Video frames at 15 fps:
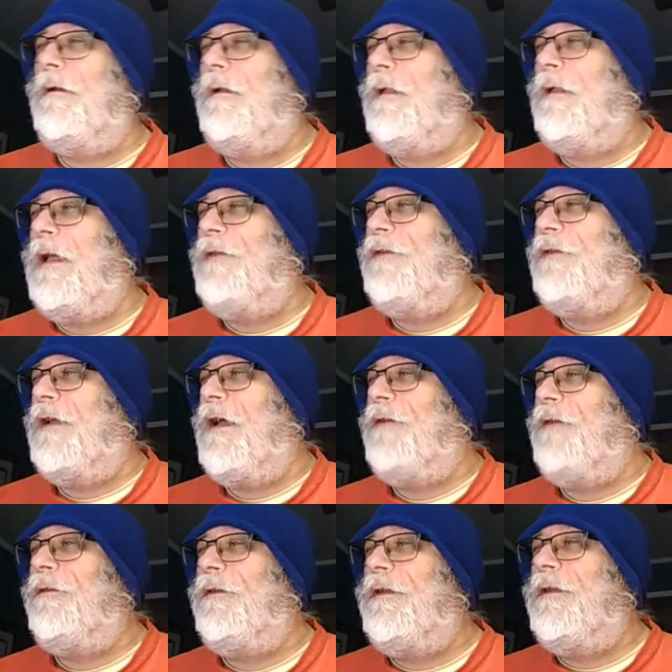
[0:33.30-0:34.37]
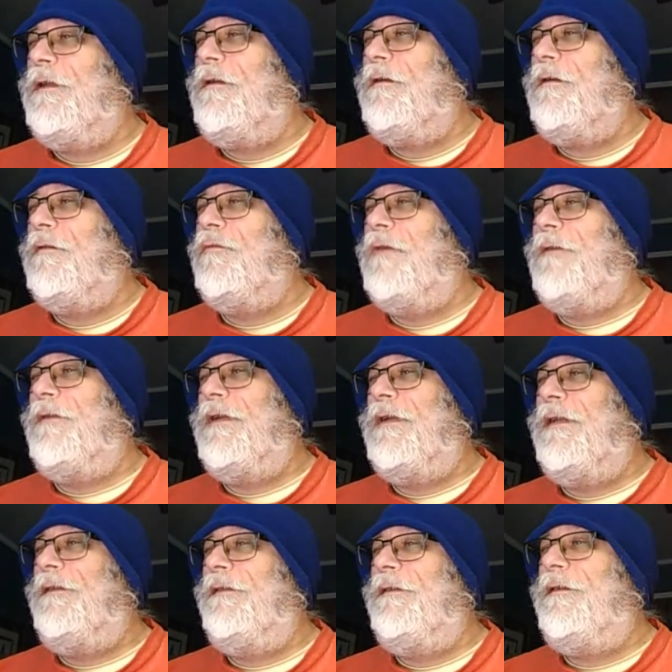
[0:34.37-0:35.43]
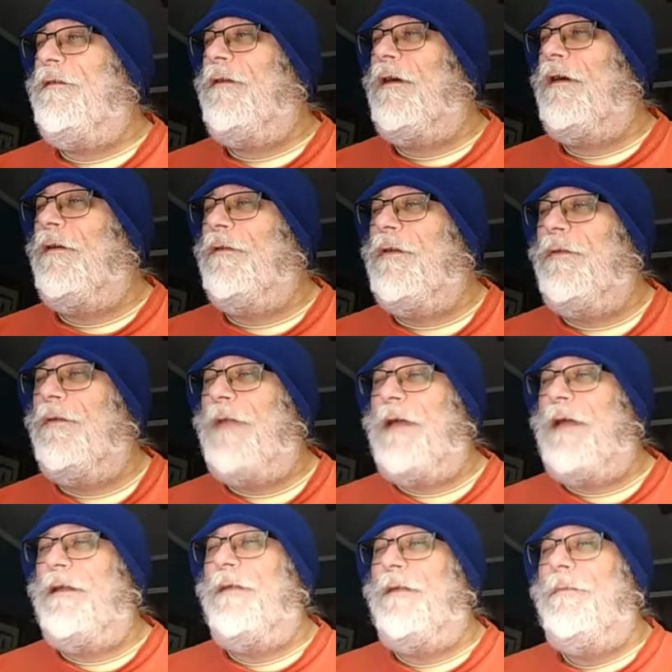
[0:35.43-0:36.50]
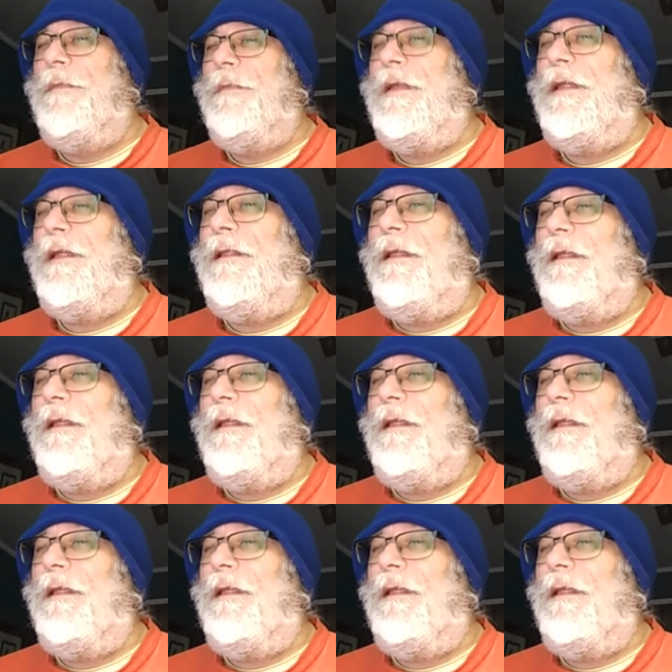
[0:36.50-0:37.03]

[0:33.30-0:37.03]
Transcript: Glad you guys are here. Whoever is here, I'll know that in a minute.